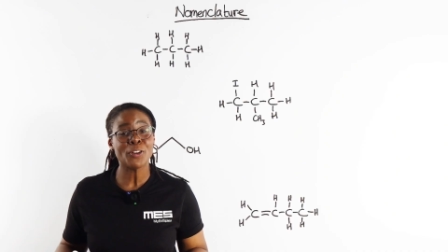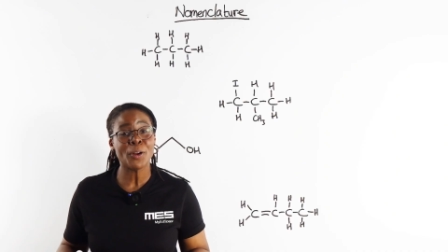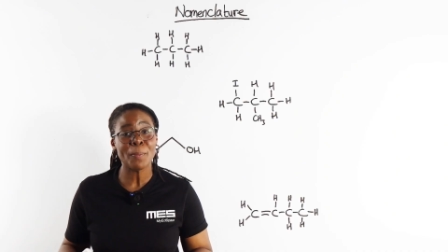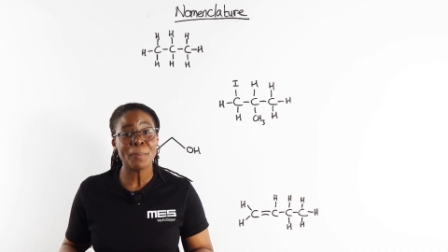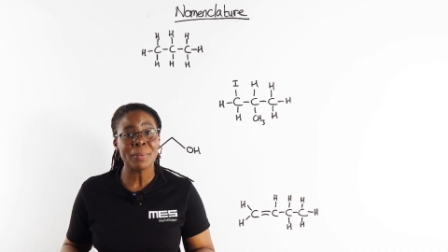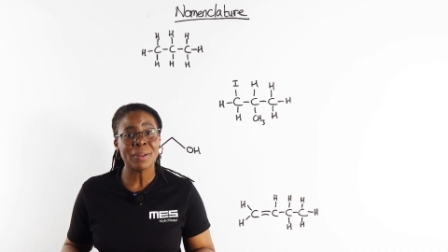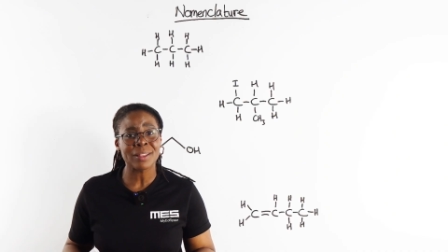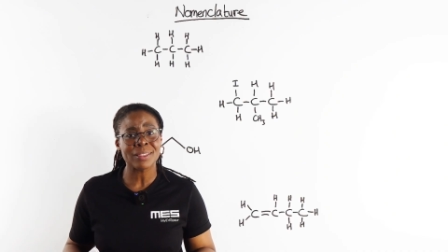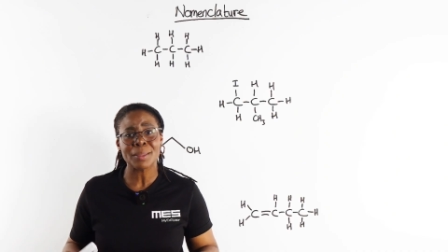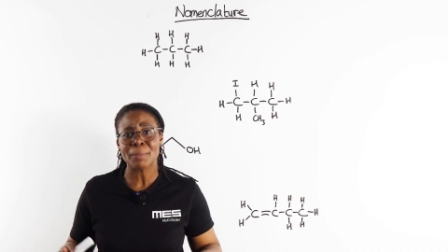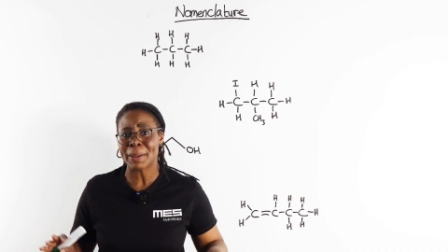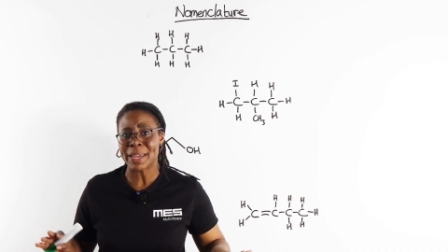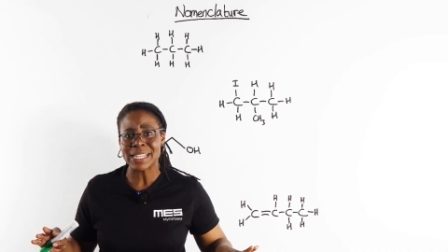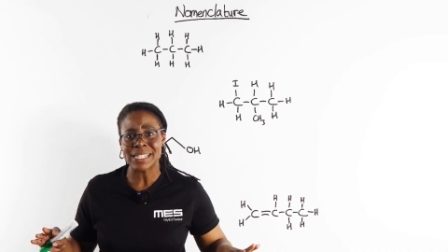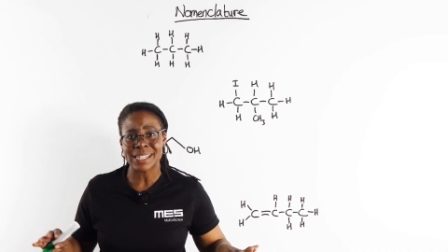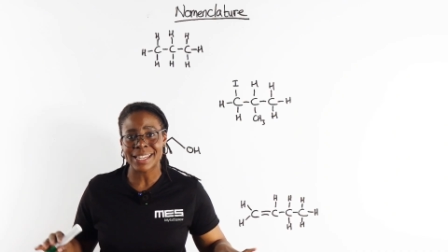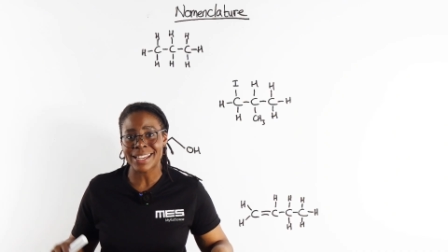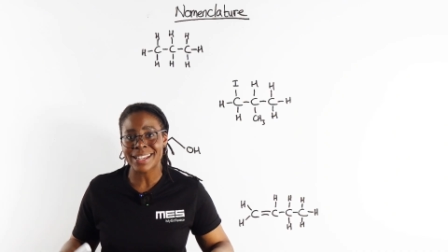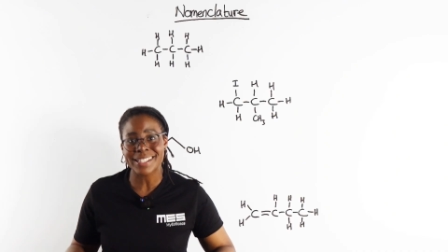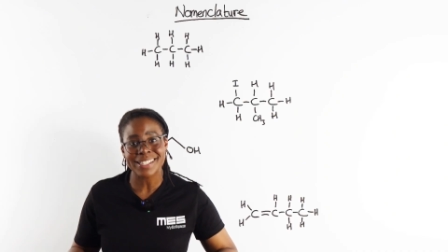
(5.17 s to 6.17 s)
from the
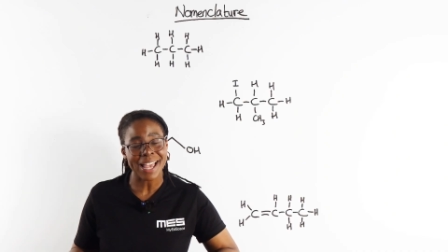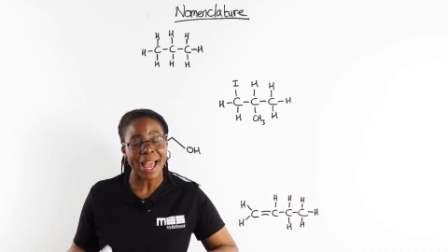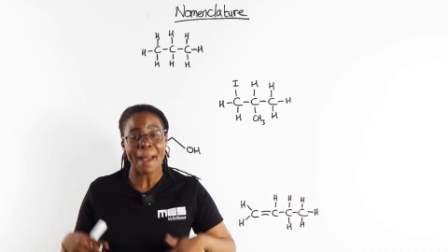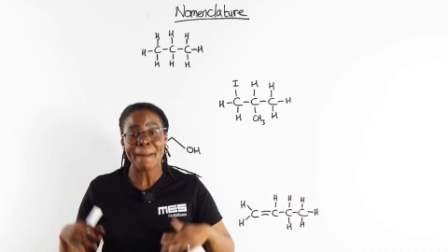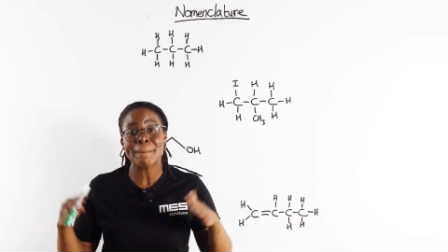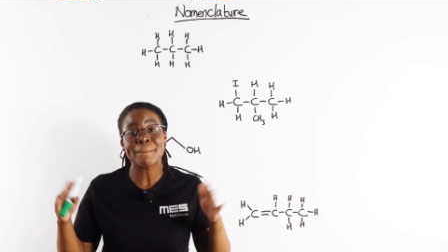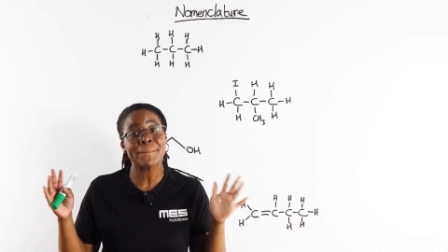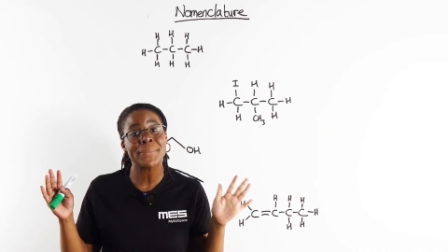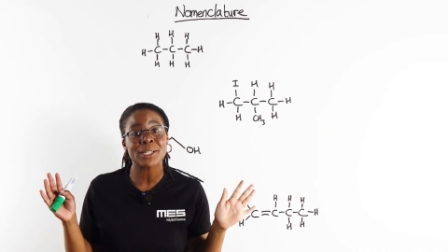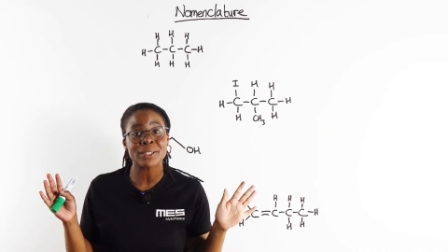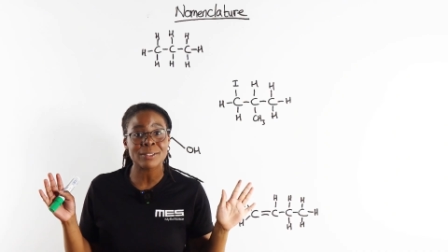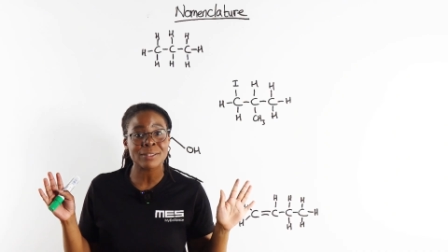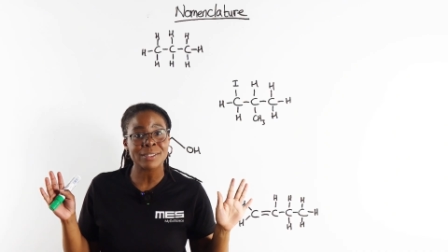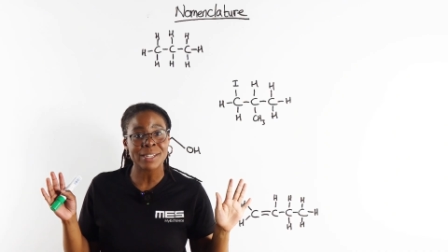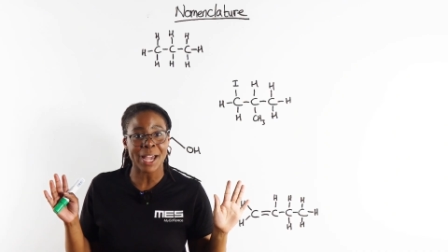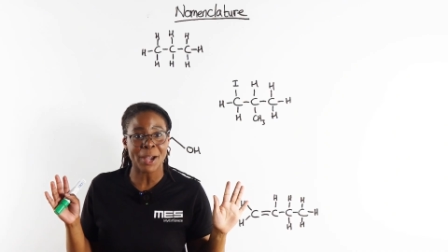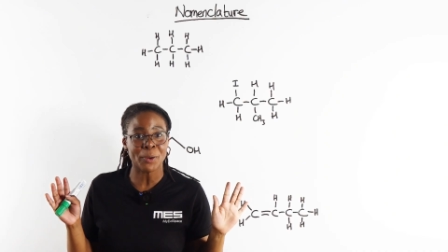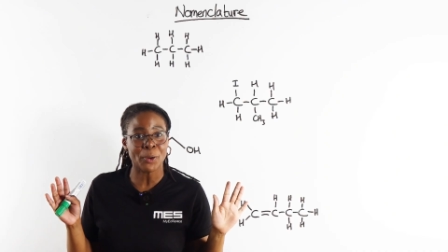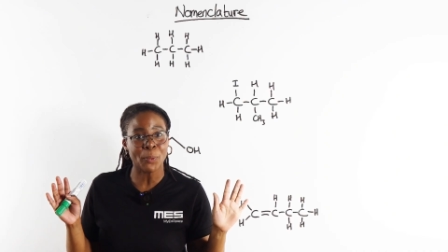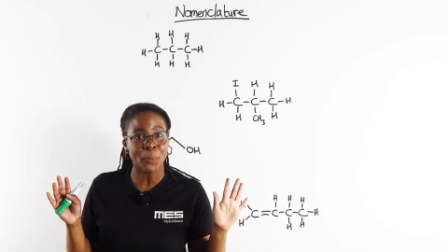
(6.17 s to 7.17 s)
basics and build
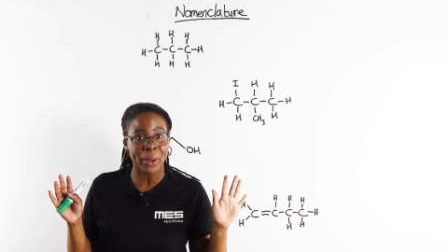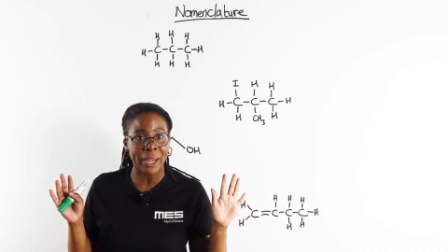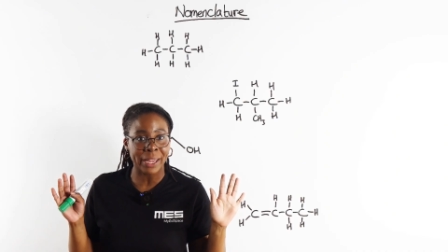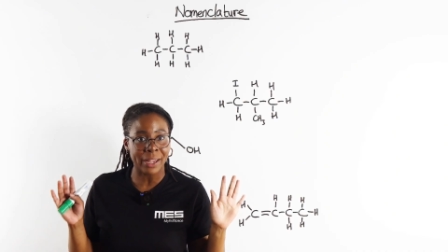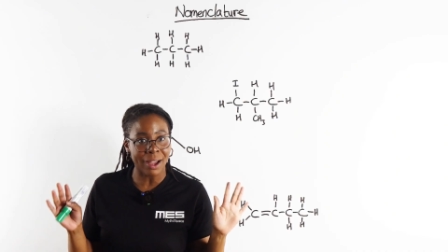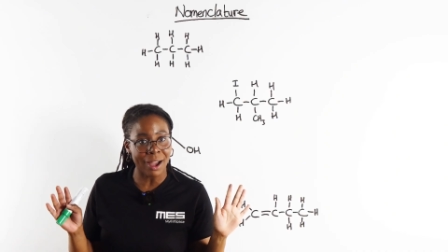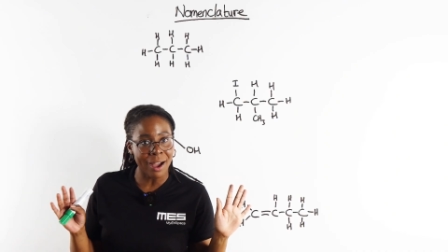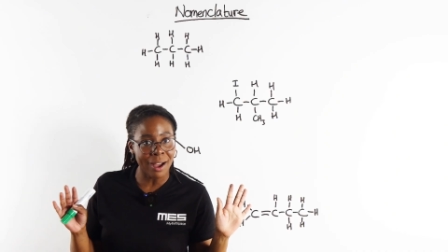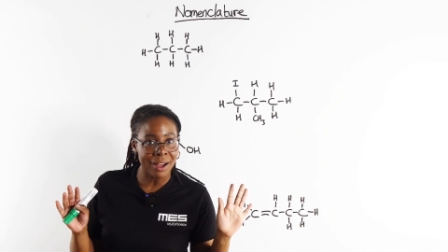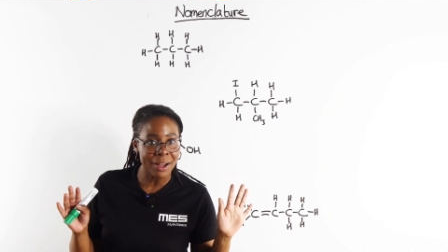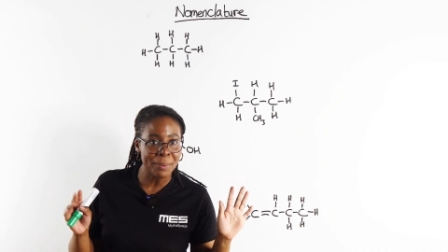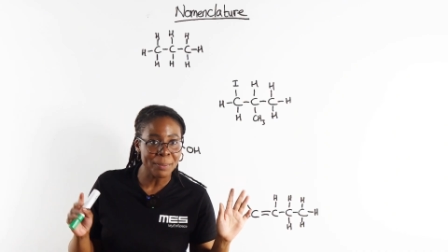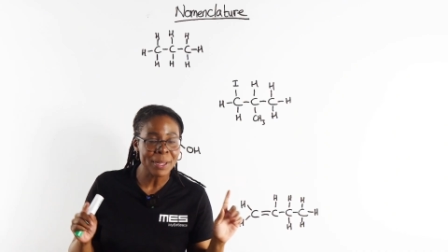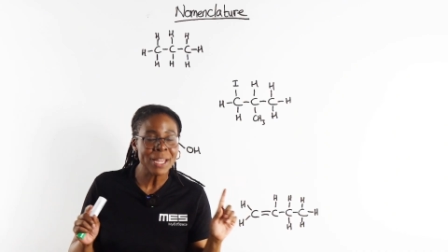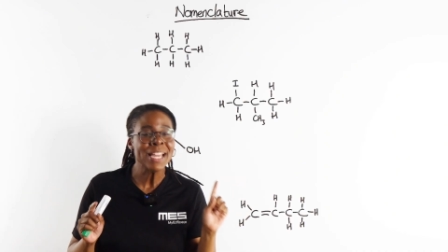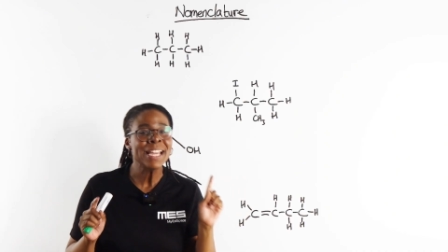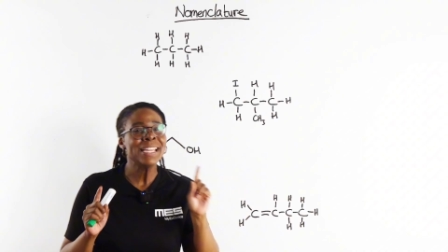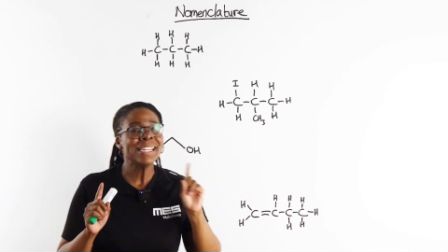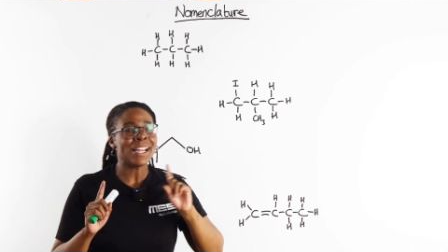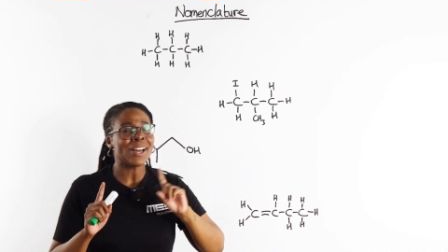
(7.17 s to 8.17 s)
our way up.
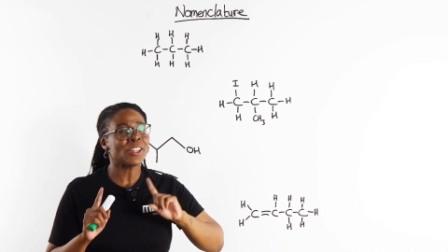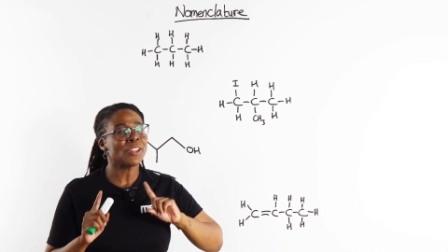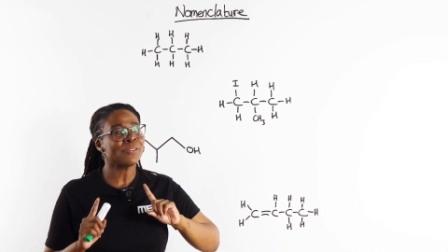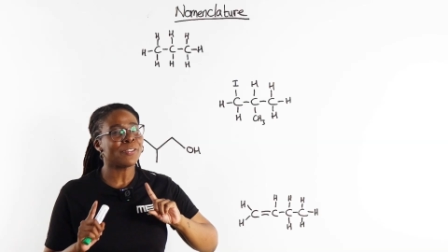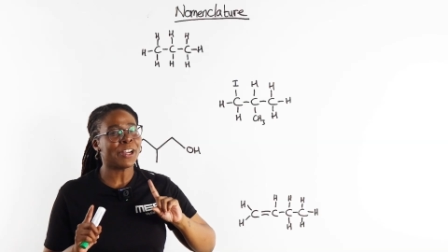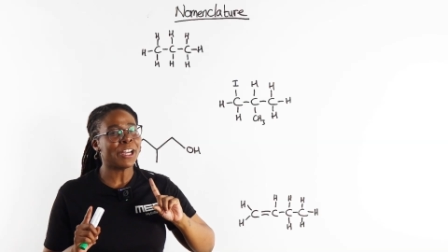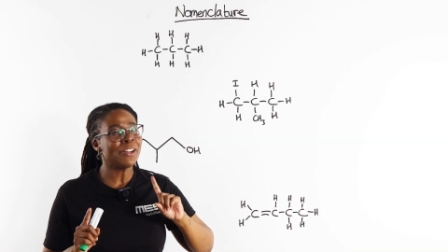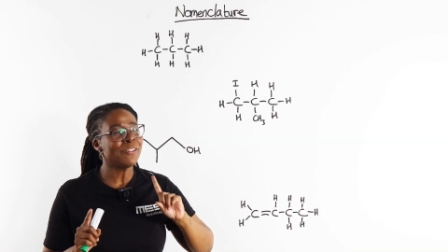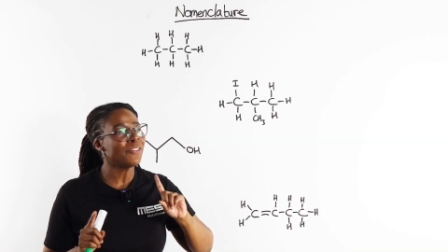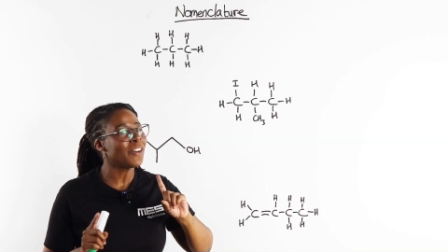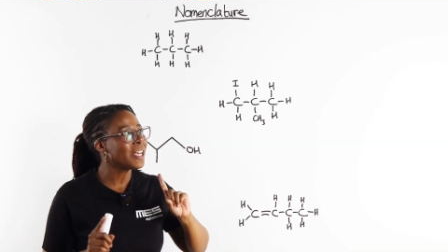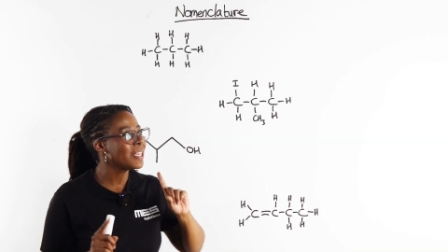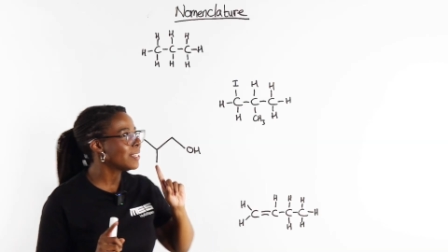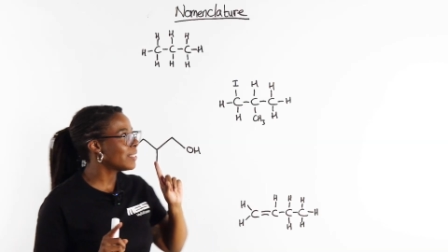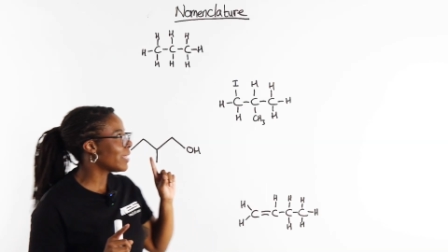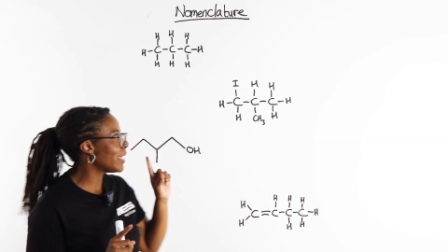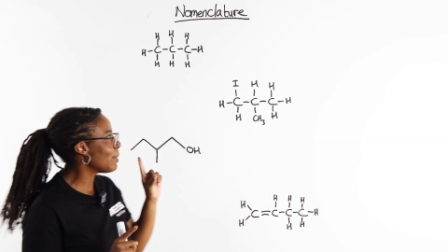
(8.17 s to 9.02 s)
Now, the very first